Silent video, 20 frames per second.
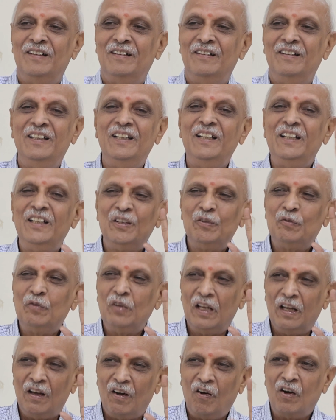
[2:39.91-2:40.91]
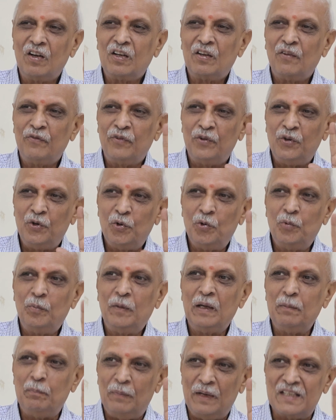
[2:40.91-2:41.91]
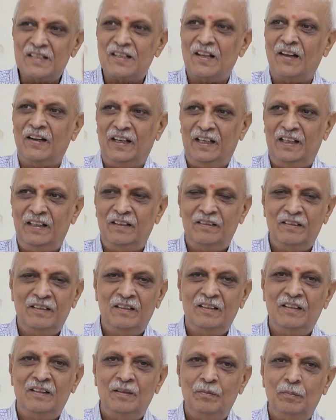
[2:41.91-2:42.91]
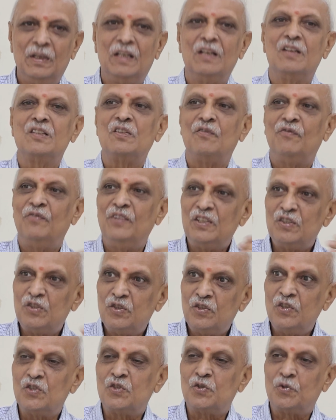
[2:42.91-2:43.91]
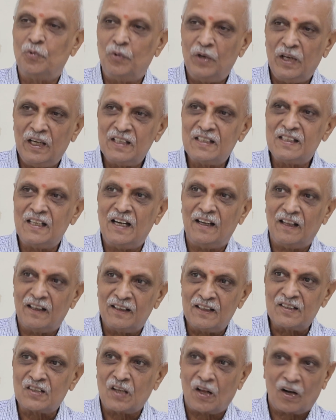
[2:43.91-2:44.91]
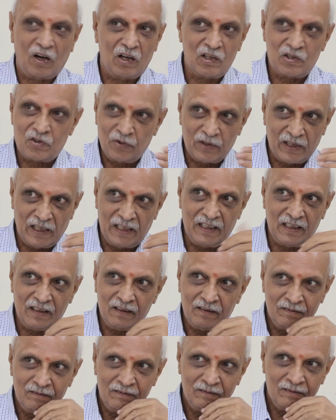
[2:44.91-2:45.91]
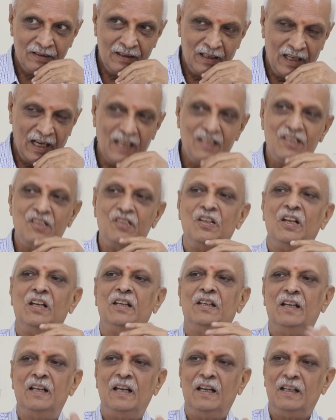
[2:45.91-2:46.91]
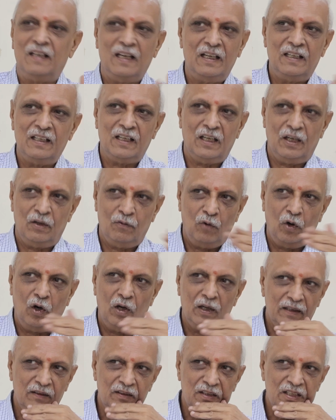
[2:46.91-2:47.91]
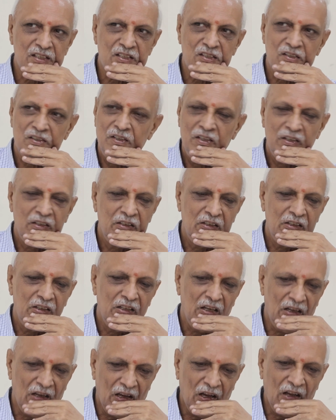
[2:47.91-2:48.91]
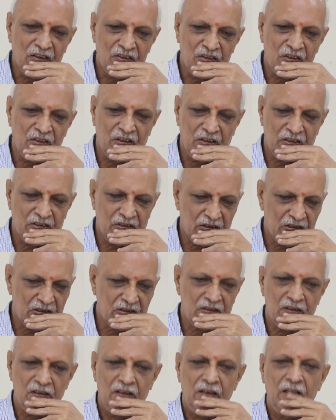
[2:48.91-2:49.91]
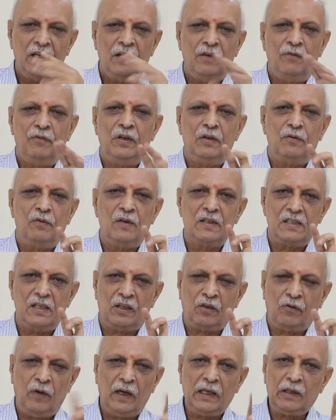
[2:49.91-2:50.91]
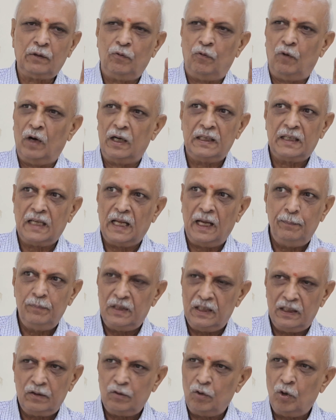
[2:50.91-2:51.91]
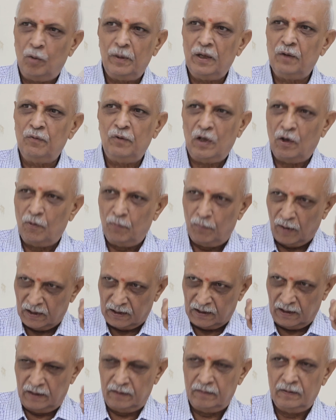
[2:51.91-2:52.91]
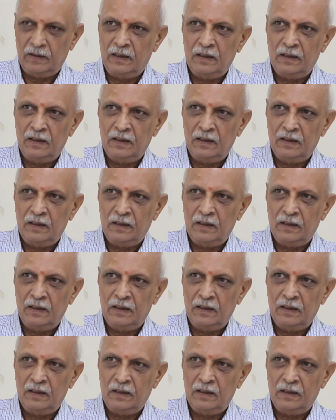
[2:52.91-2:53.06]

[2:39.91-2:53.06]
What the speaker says: leading to a lot of human misery, because of which the students and others are also getting agitated and getting involved in these agitations. If it was a quick one-time thing, nobody would have bothered.